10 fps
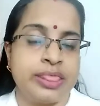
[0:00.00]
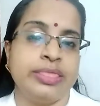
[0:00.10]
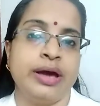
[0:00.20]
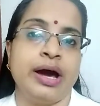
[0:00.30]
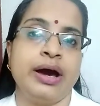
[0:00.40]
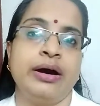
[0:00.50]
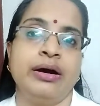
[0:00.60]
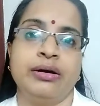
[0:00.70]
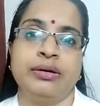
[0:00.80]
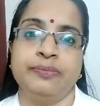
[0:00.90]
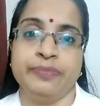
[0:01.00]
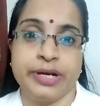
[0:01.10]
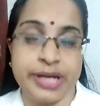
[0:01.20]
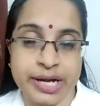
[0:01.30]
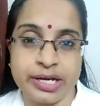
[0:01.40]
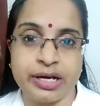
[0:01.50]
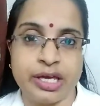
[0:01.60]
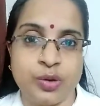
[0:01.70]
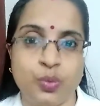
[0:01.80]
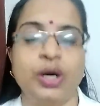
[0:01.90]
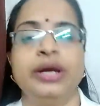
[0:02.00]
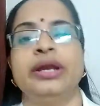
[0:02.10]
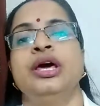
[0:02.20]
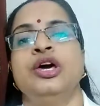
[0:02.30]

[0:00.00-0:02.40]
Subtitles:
the data given.